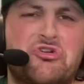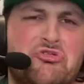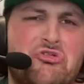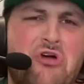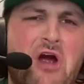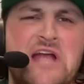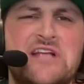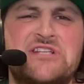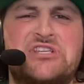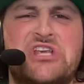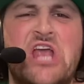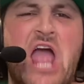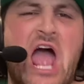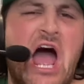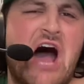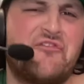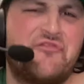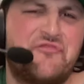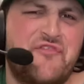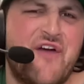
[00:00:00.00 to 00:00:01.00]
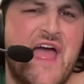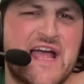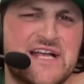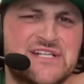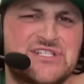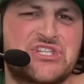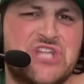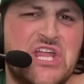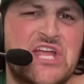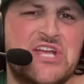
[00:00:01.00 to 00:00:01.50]
crazy how
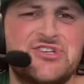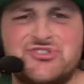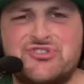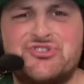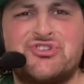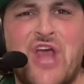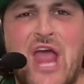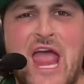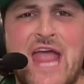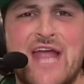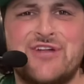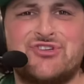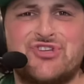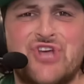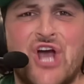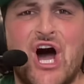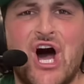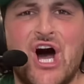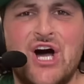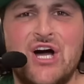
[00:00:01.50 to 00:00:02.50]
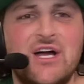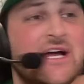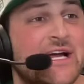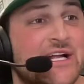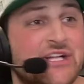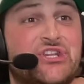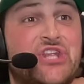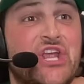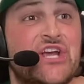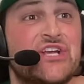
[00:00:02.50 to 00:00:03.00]
fast things change, huh?
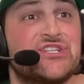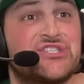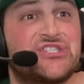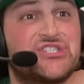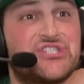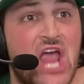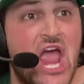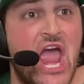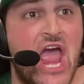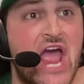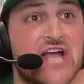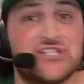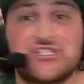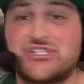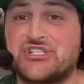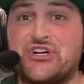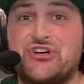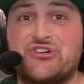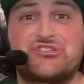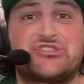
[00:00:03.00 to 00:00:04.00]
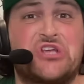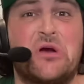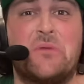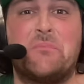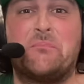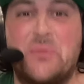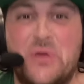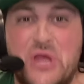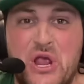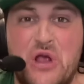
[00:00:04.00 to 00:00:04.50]
Disaster to
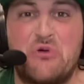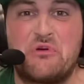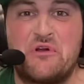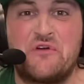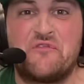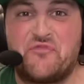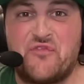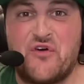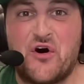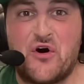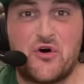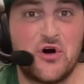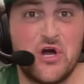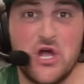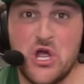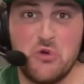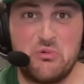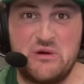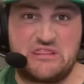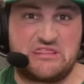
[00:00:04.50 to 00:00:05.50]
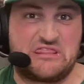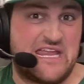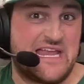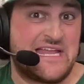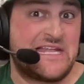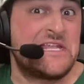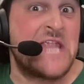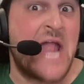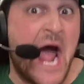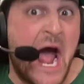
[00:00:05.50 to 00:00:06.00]
beautiful
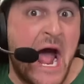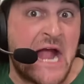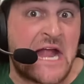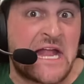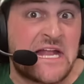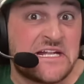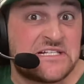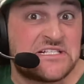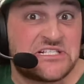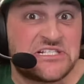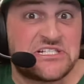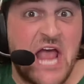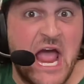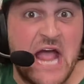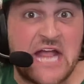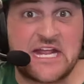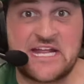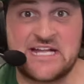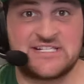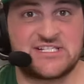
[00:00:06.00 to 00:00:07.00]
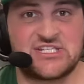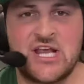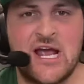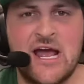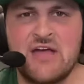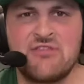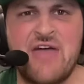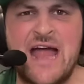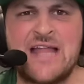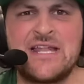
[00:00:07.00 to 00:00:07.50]
within nine seconds.
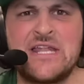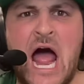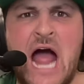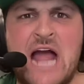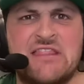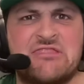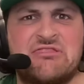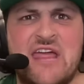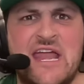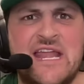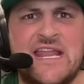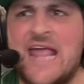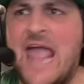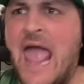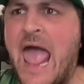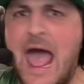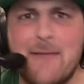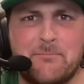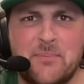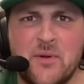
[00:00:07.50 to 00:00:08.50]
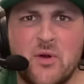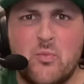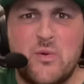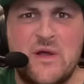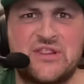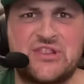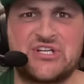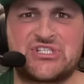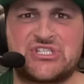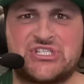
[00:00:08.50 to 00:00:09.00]
That ninth inning happened
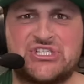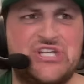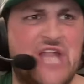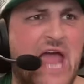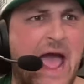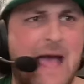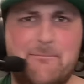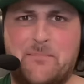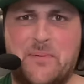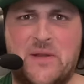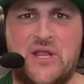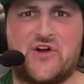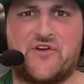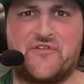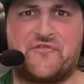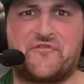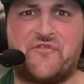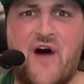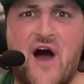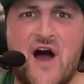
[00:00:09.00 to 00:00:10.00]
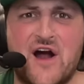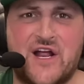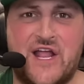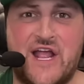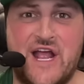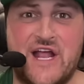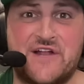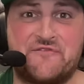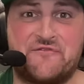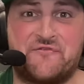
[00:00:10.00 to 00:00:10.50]
with a snap of your
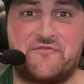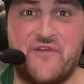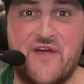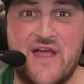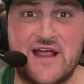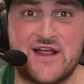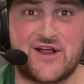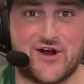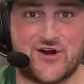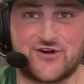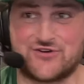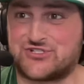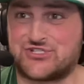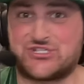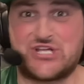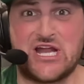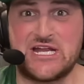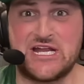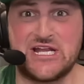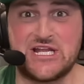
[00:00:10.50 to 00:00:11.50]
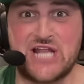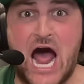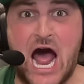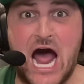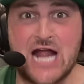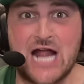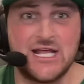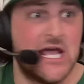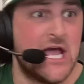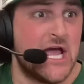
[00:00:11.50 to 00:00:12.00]
fucking fingers, did it
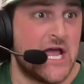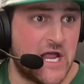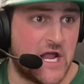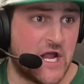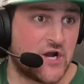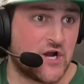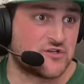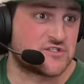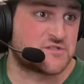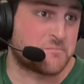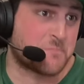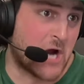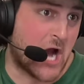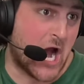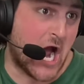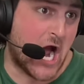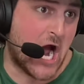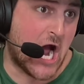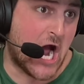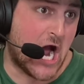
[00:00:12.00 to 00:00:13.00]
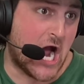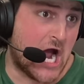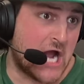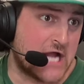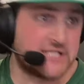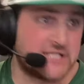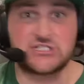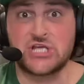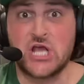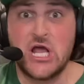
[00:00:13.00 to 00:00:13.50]
not? Here's
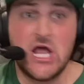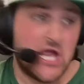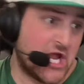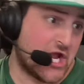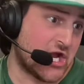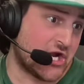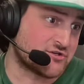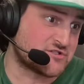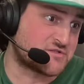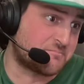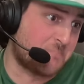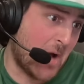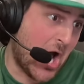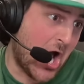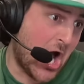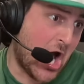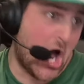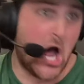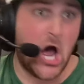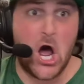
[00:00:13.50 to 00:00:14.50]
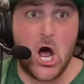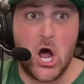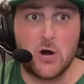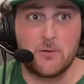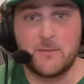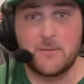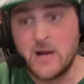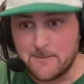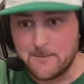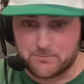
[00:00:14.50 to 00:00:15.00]
Bryce. Here's
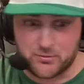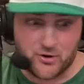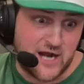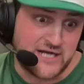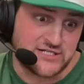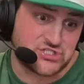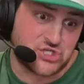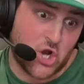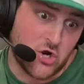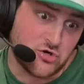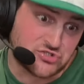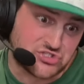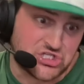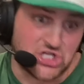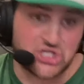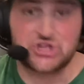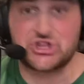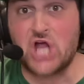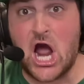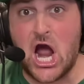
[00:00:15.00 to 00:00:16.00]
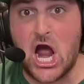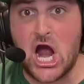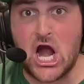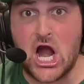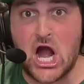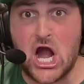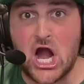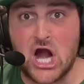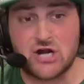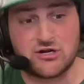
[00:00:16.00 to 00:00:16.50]
Boom. Bryce goes to
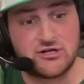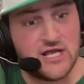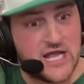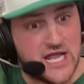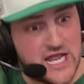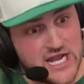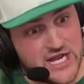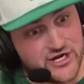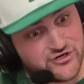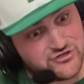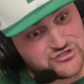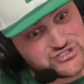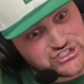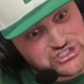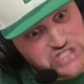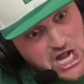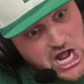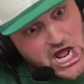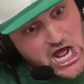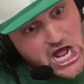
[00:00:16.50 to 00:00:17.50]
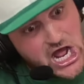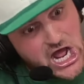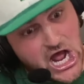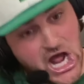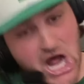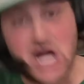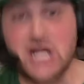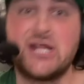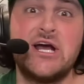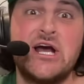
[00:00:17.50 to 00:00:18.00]
third. Here's
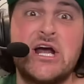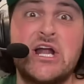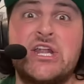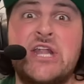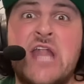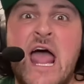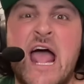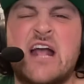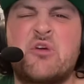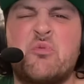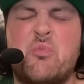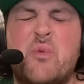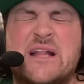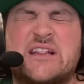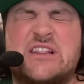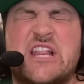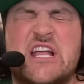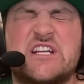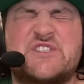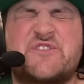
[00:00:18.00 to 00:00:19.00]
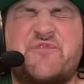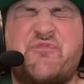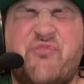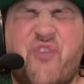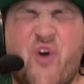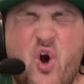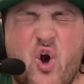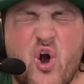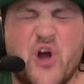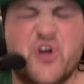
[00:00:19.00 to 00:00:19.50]
Stott. Nick with his
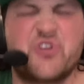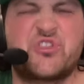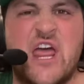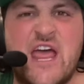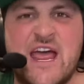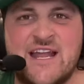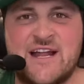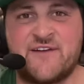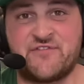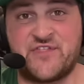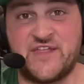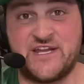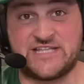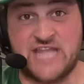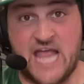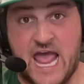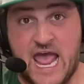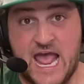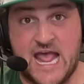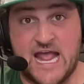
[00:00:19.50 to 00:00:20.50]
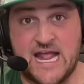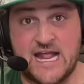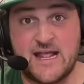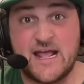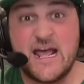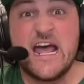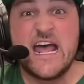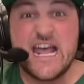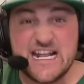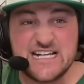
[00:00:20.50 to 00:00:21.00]
fourth hit of the
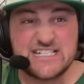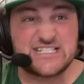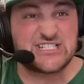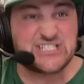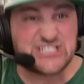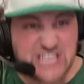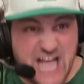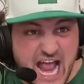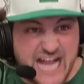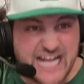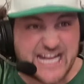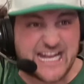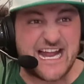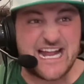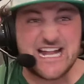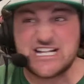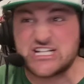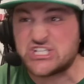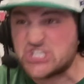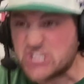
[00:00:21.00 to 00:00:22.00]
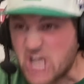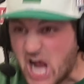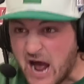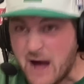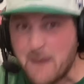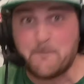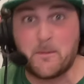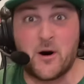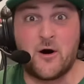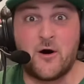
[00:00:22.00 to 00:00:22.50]
day. His second
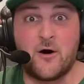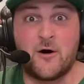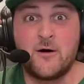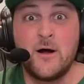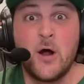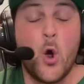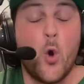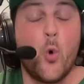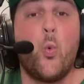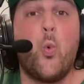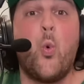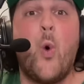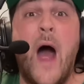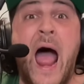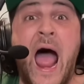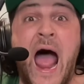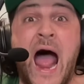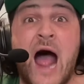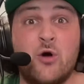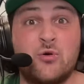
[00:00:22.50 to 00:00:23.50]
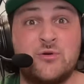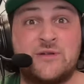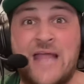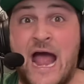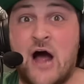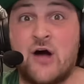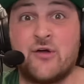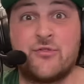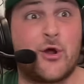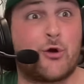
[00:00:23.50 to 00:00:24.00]
double. Wow,
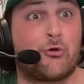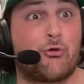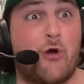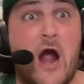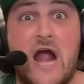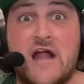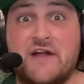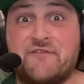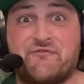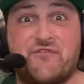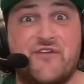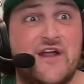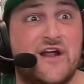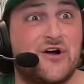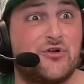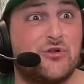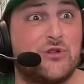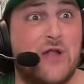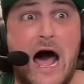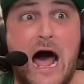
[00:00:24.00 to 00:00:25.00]
down the right field